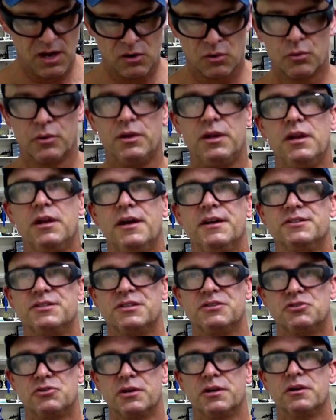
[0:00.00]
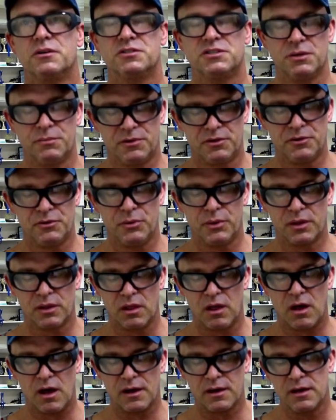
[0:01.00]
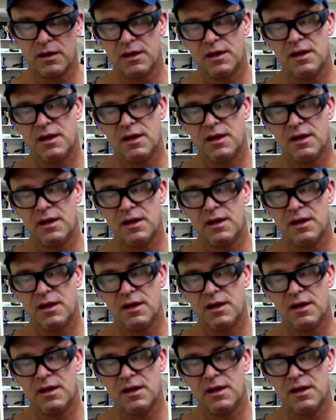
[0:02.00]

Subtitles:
Really nice trigger, similar to a Glock.